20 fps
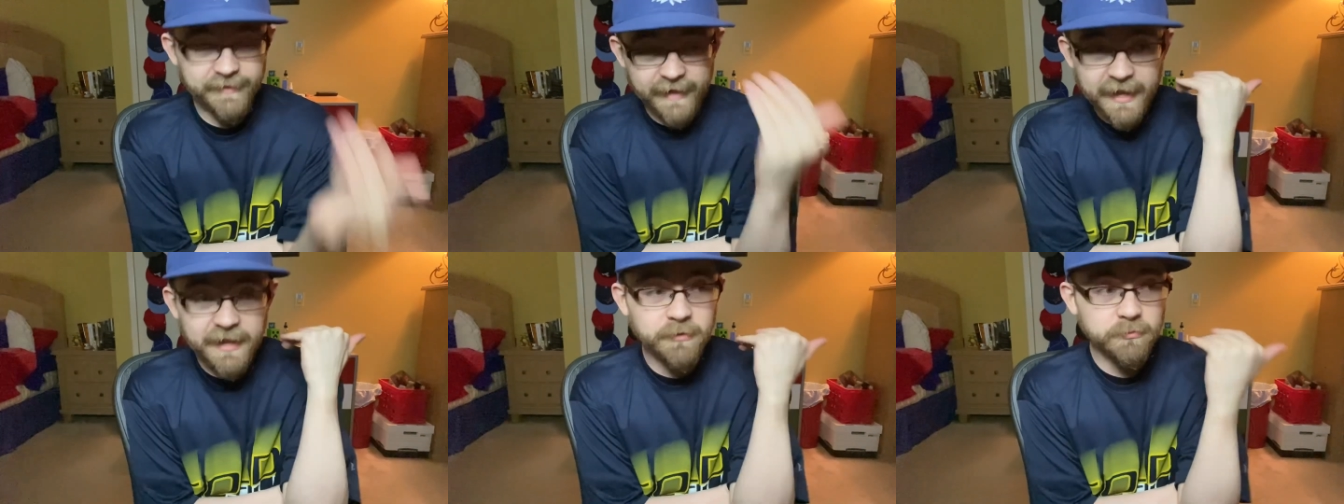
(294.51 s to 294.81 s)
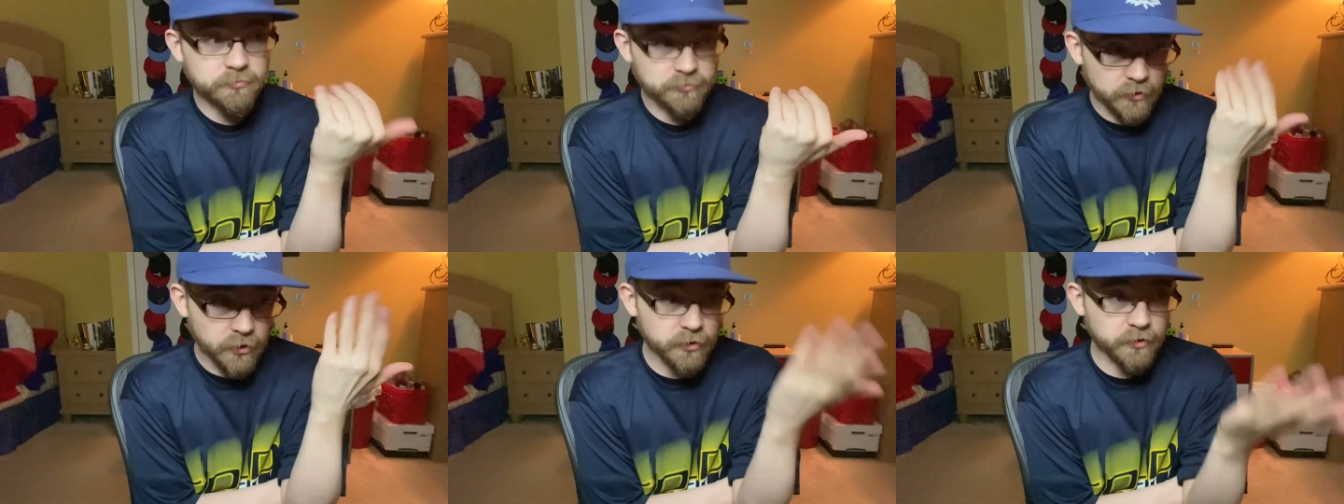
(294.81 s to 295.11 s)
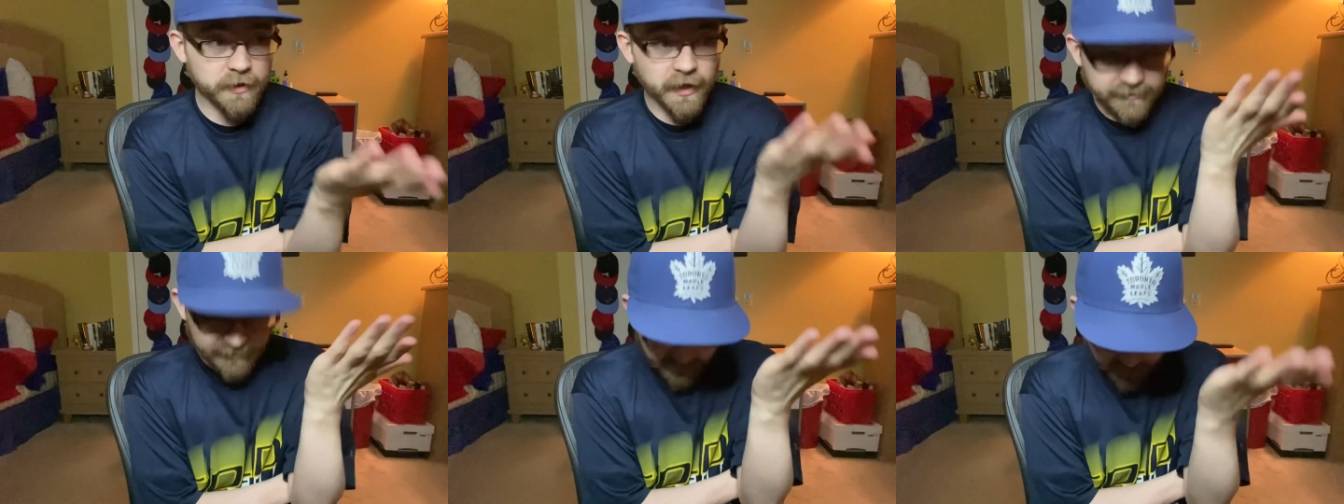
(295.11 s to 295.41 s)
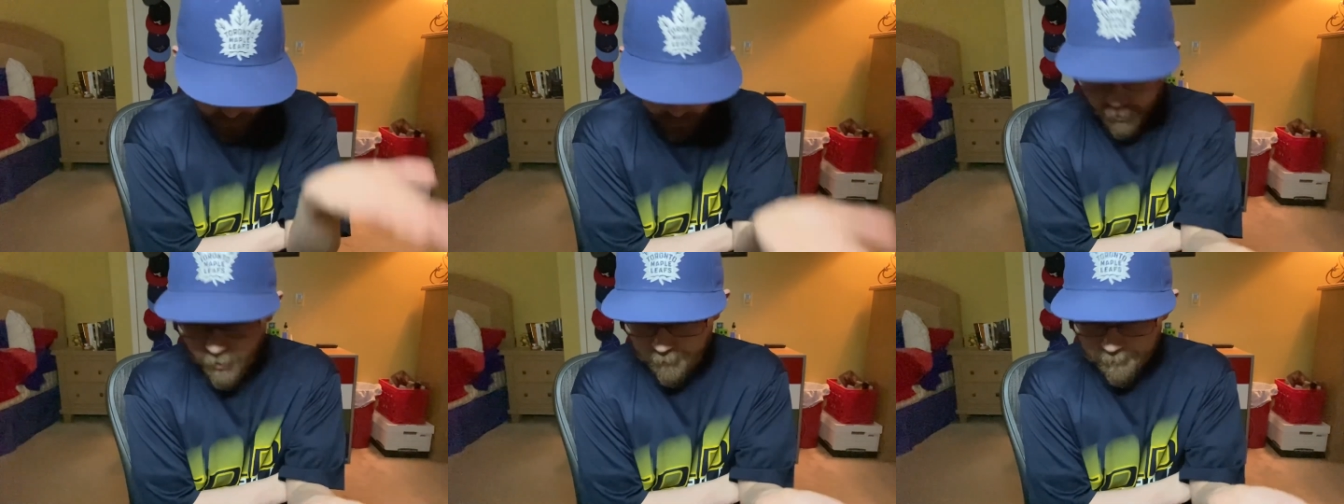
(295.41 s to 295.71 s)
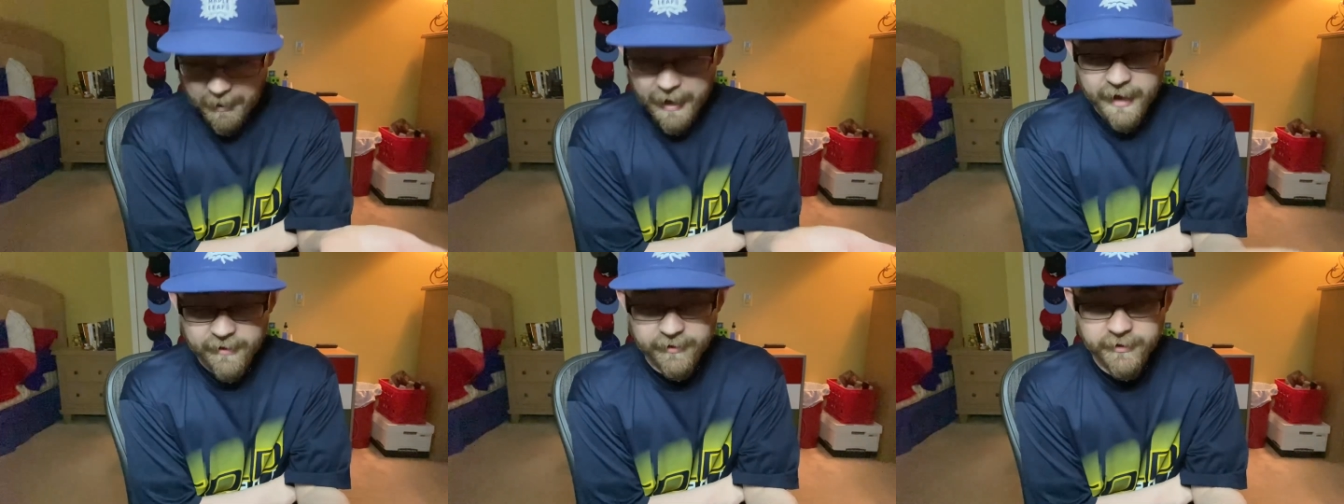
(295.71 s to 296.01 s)
They looked like they could have
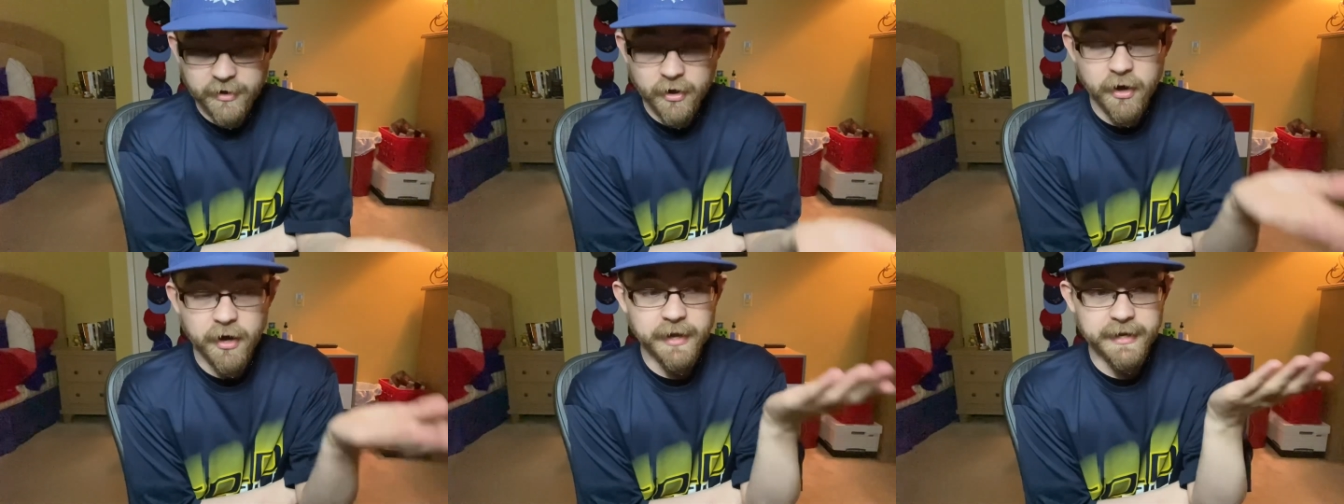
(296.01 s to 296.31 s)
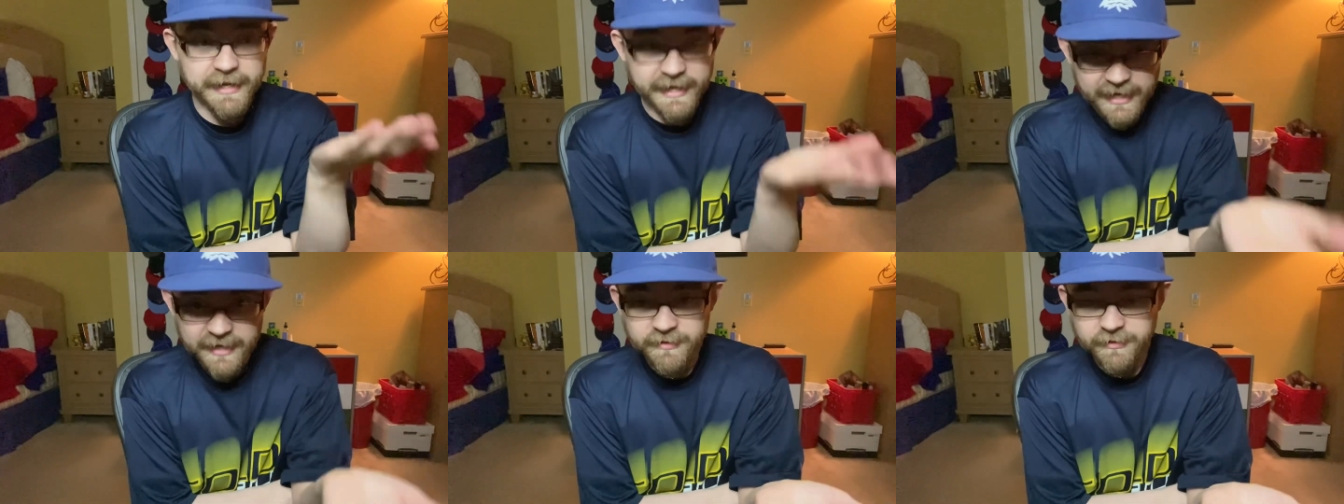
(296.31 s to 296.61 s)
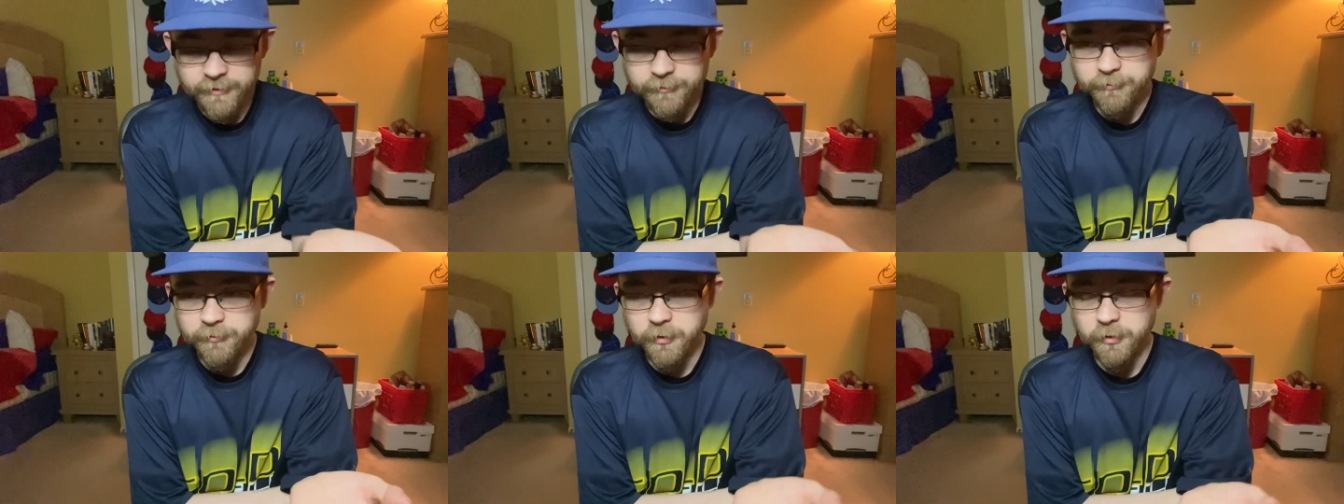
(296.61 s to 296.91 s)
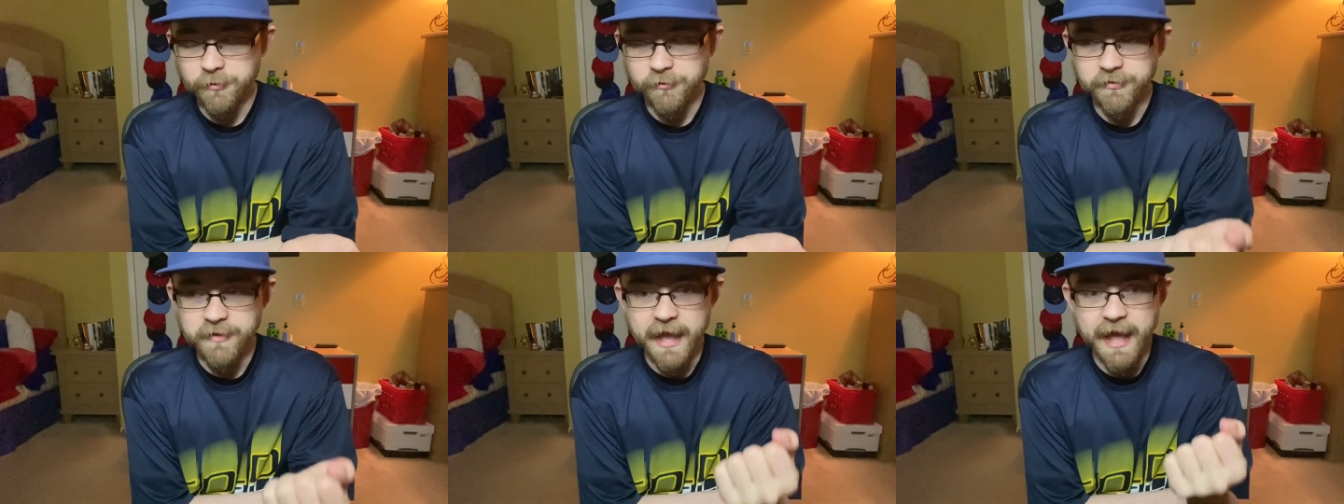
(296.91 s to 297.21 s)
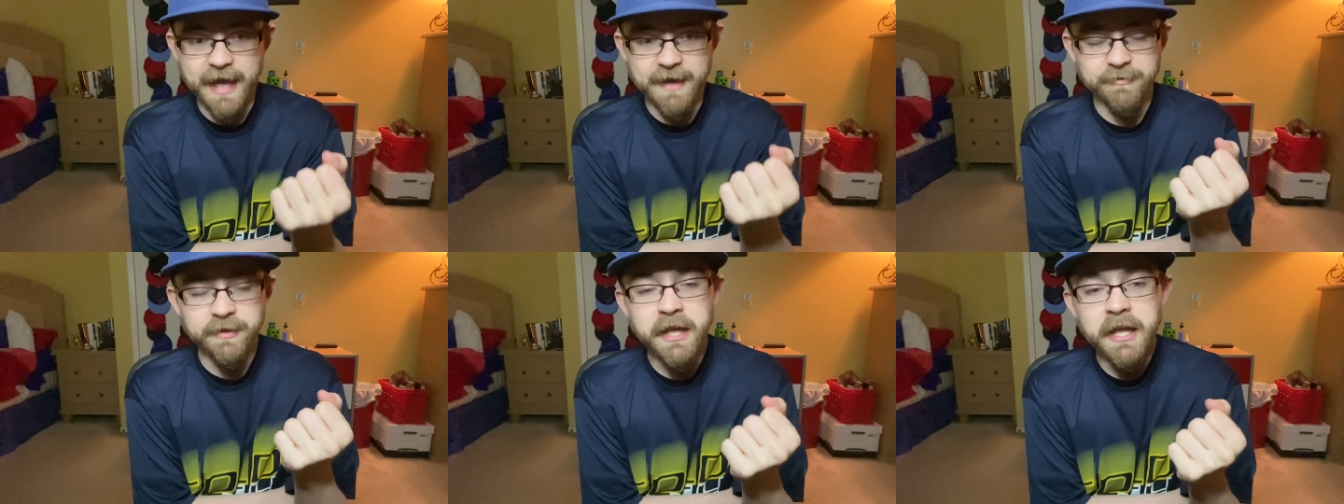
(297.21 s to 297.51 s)
piled it on in the first
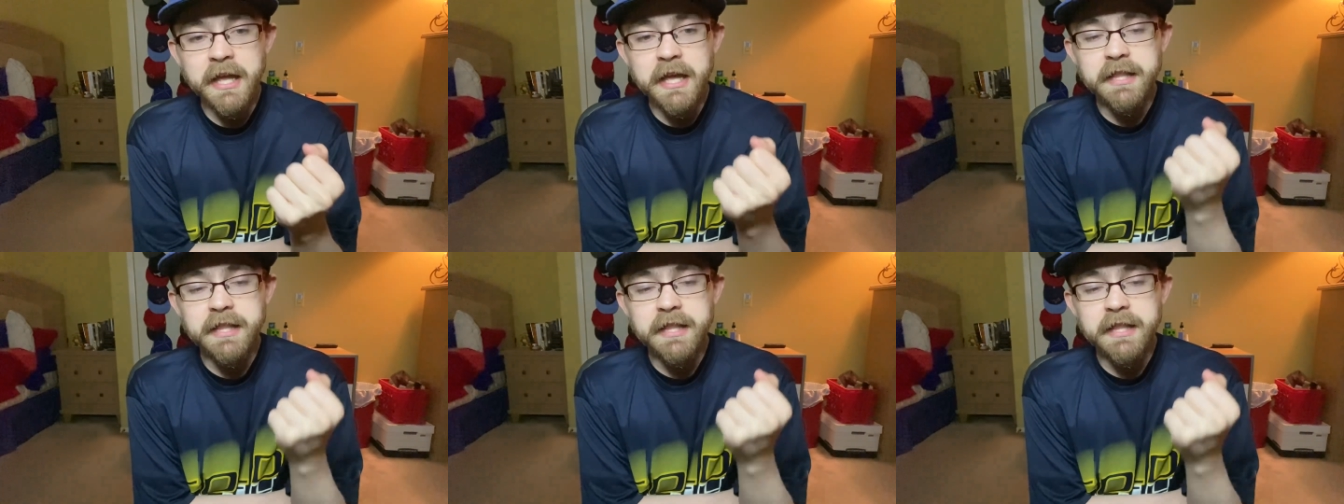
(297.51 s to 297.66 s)
half.